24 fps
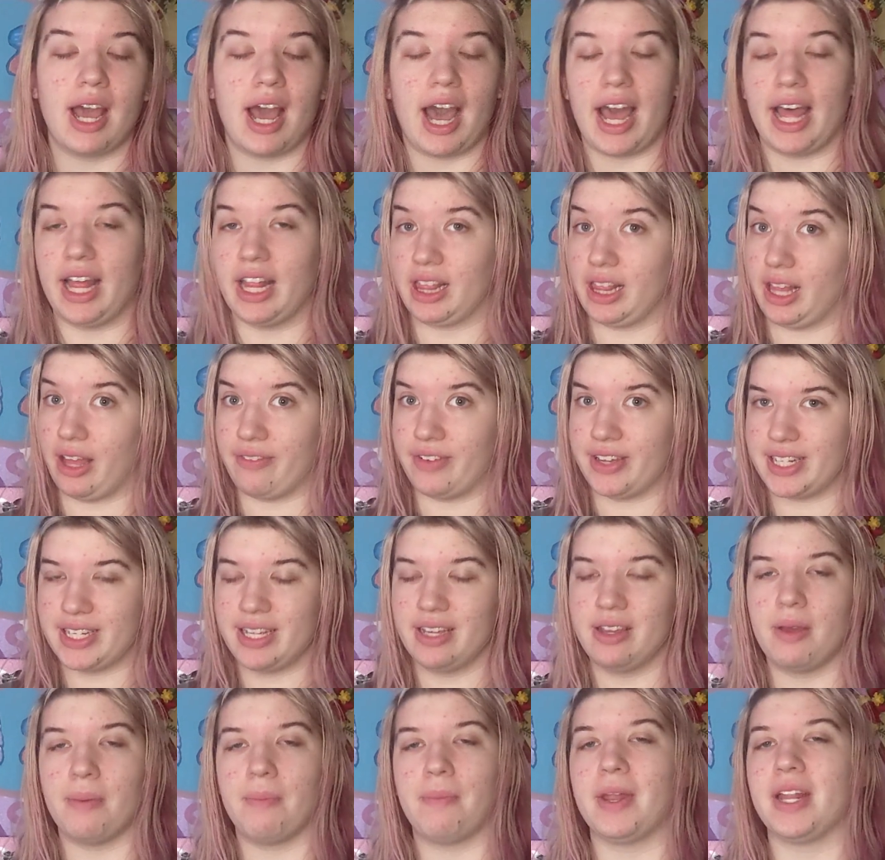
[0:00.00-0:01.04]
I love
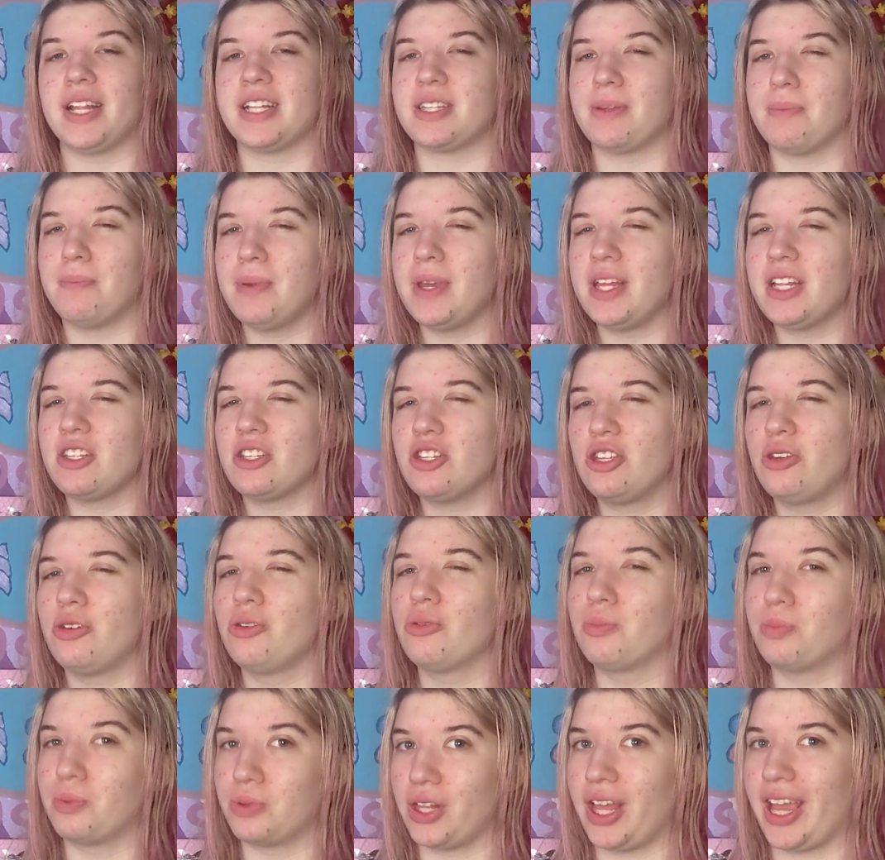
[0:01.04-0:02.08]
it, but it's a bit
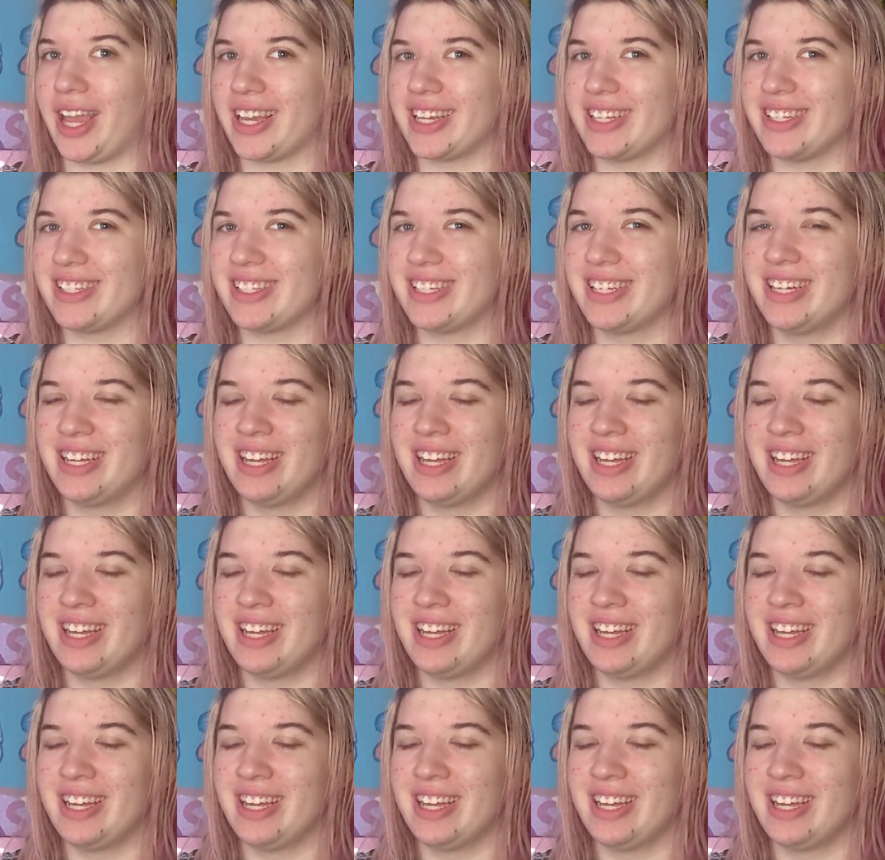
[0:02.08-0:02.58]
too bland.